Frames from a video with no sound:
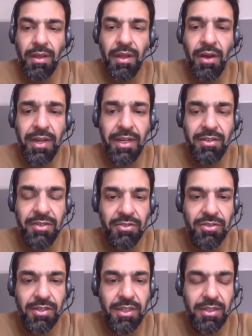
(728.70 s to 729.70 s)
Okay, so
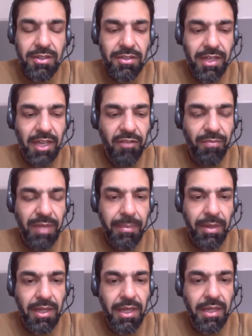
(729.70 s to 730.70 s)
just to give
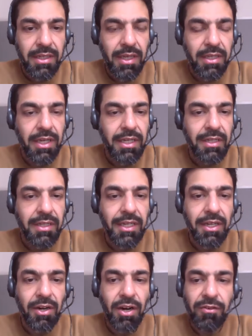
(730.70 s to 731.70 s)
people an
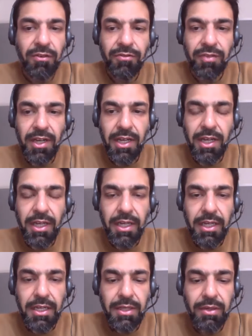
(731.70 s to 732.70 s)
idea of
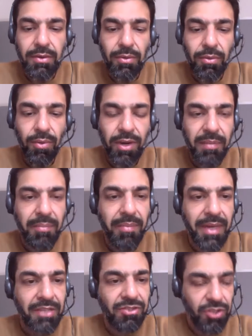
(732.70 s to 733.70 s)
what it
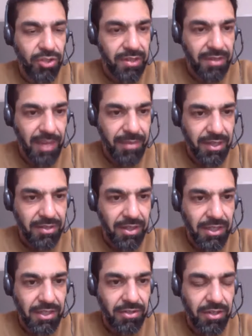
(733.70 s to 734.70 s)
means to do Islamic
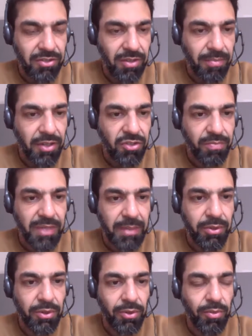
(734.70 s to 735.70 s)
studies, right? So most
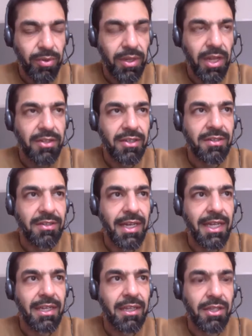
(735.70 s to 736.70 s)
people will
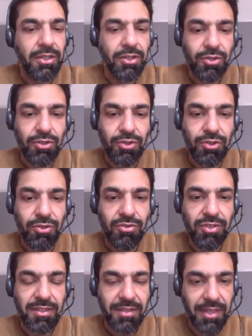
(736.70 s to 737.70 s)
understand that you do
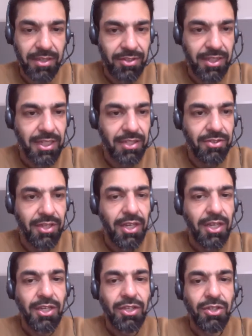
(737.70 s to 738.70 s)
GCSEs,
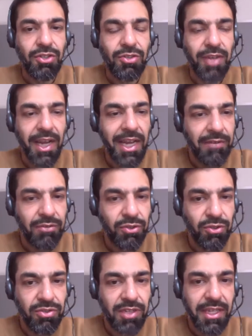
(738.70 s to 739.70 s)
you do
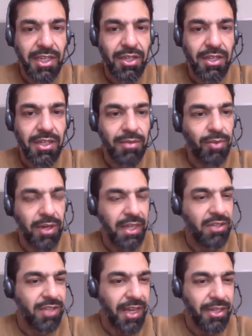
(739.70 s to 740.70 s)
A-levels, they know that what it
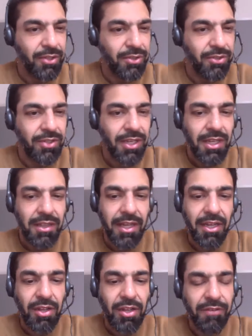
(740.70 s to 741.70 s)
entails.
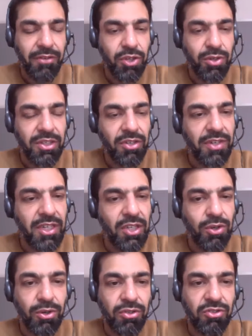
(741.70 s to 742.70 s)
They know that if you do a degree
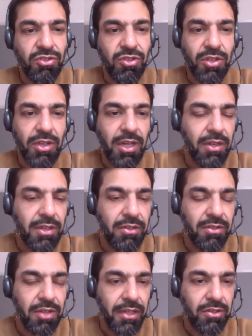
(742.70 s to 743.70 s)
course, you know,
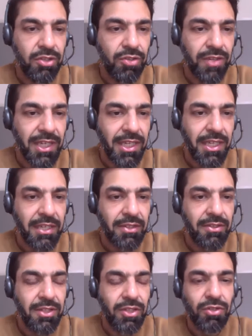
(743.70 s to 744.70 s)
it's 3
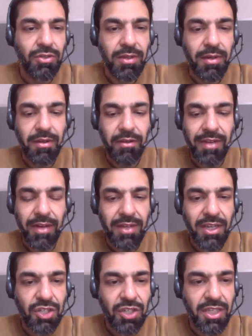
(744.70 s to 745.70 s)
years, you do a
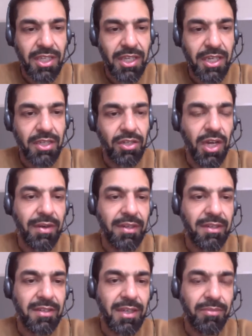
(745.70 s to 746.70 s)
foundation year, you go
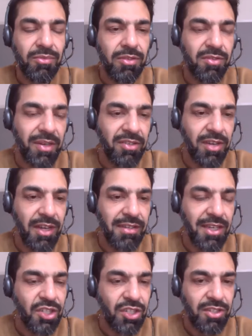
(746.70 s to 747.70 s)
into some
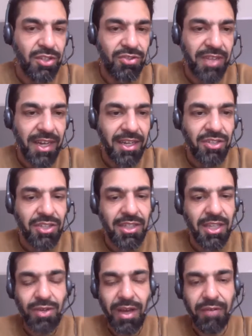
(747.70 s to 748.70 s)
specializations in your second year,
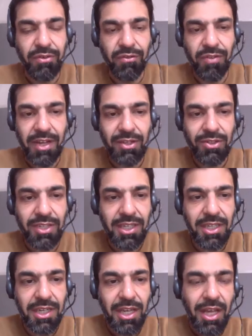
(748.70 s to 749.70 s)
then you have your final year.